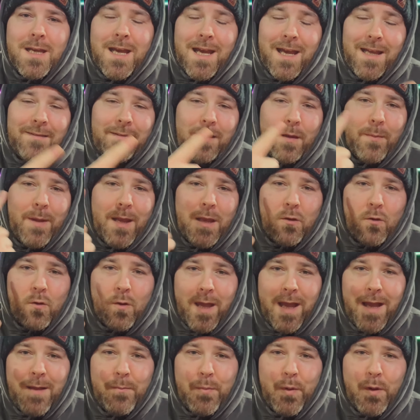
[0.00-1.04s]
into a micro
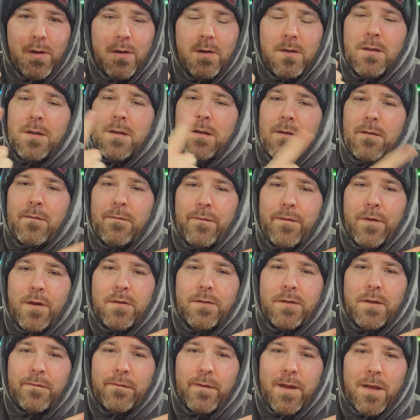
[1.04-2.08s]
camper for
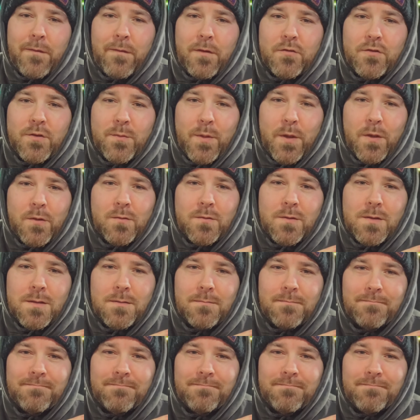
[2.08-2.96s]
under £500.